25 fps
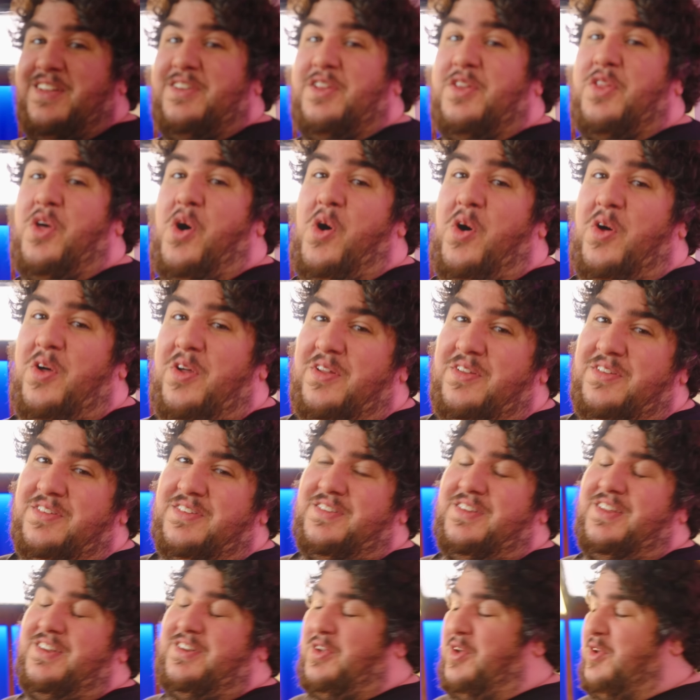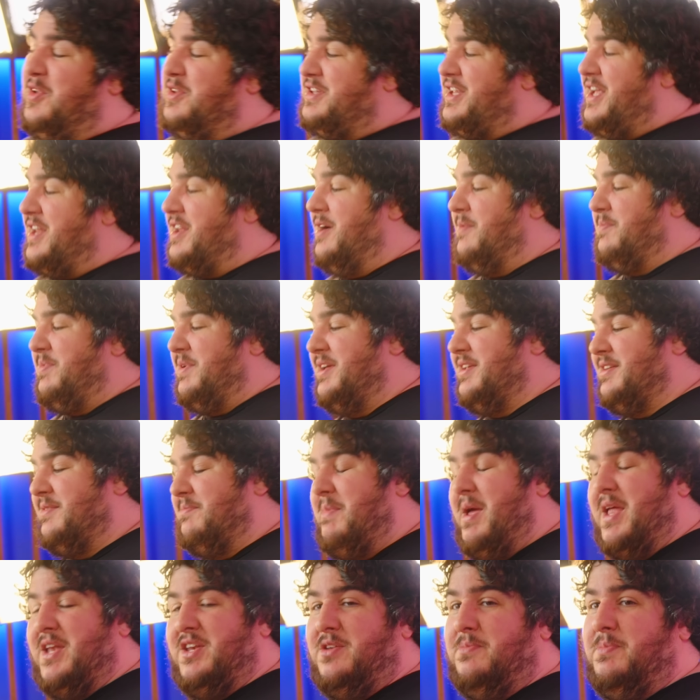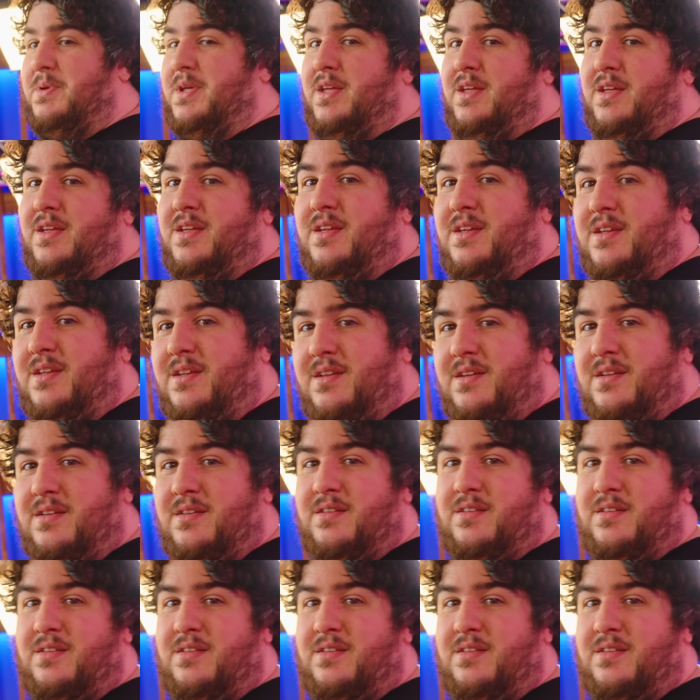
So the whole, this whole setup is meant to be